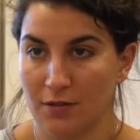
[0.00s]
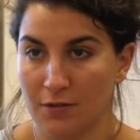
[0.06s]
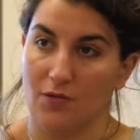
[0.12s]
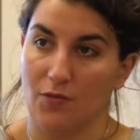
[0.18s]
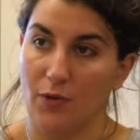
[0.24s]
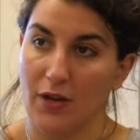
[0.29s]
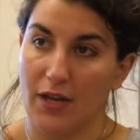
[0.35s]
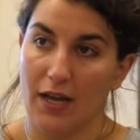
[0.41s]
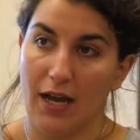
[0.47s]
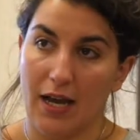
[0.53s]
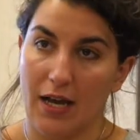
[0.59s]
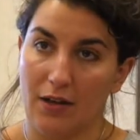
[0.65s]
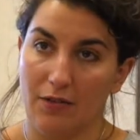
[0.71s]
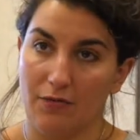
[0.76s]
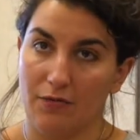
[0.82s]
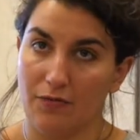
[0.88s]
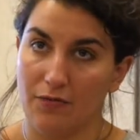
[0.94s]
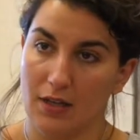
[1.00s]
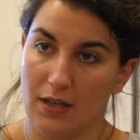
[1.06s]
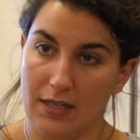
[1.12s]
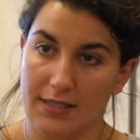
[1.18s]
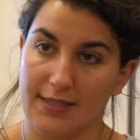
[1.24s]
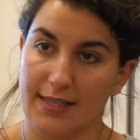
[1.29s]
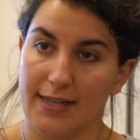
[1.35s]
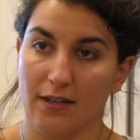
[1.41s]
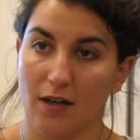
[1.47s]
We have a
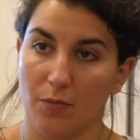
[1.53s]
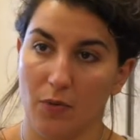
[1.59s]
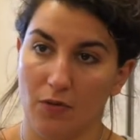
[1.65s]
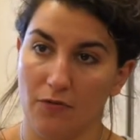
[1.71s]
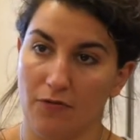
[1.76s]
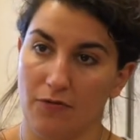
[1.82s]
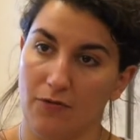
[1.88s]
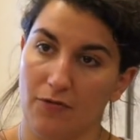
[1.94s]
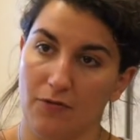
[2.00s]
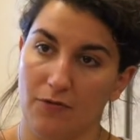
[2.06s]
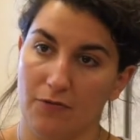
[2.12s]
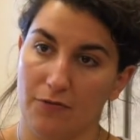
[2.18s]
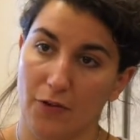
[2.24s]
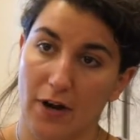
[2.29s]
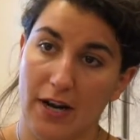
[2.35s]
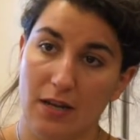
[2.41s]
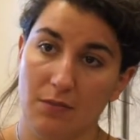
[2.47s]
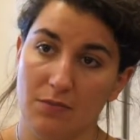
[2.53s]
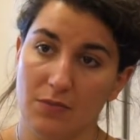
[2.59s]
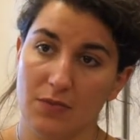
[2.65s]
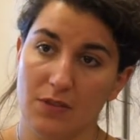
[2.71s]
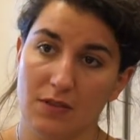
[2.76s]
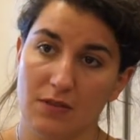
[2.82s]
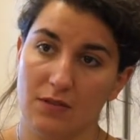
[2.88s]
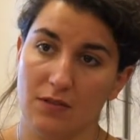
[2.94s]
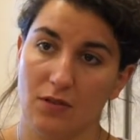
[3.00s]
setup of
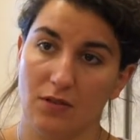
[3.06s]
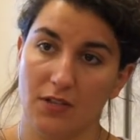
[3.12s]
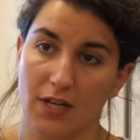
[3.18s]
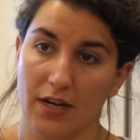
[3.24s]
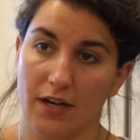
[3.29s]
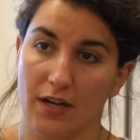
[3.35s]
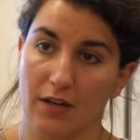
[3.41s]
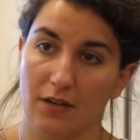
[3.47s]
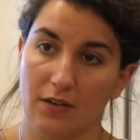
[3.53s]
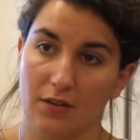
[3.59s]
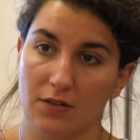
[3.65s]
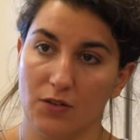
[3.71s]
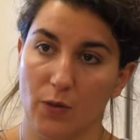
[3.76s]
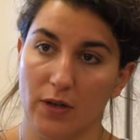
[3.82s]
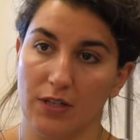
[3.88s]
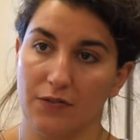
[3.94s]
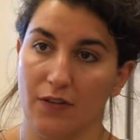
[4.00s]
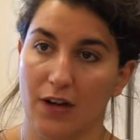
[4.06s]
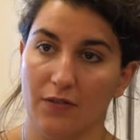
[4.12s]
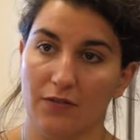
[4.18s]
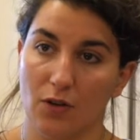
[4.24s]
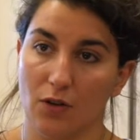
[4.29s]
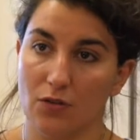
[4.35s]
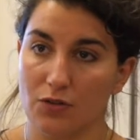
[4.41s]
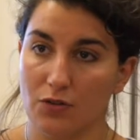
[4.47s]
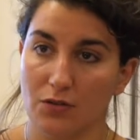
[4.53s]
frames containing 25
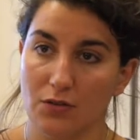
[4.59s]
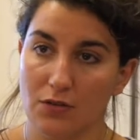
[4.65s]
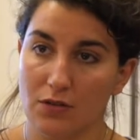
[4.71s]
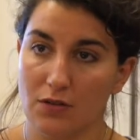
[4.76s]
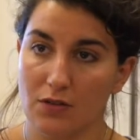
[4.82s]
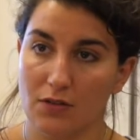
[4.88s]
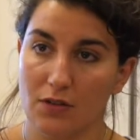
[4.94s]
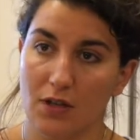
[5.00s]
nodules